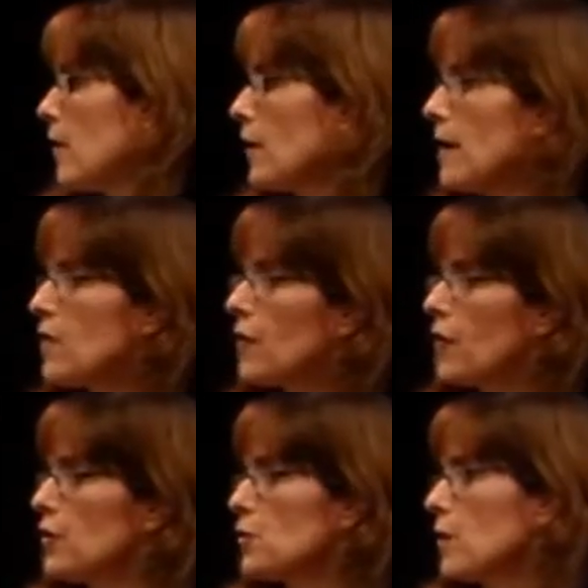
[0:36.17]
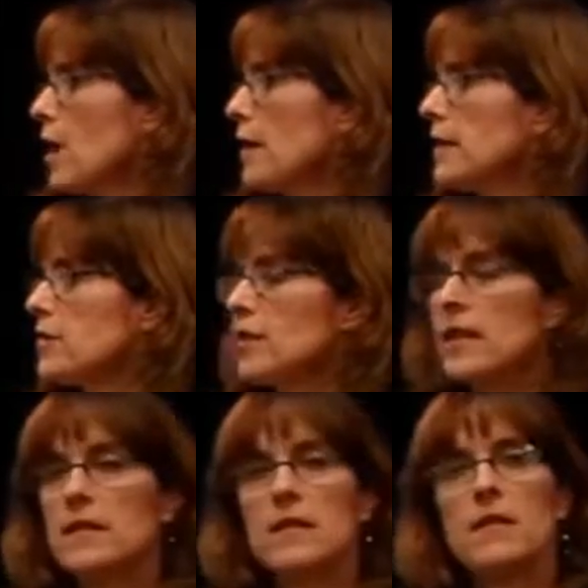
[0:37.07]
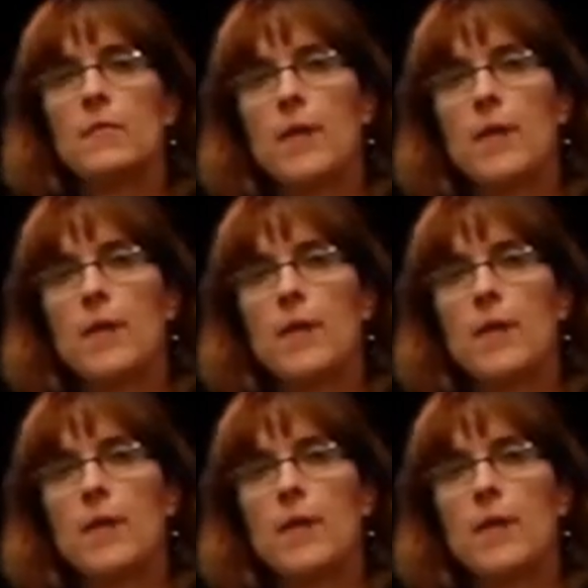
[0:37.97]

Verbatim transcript: Okay, the first one on here says that the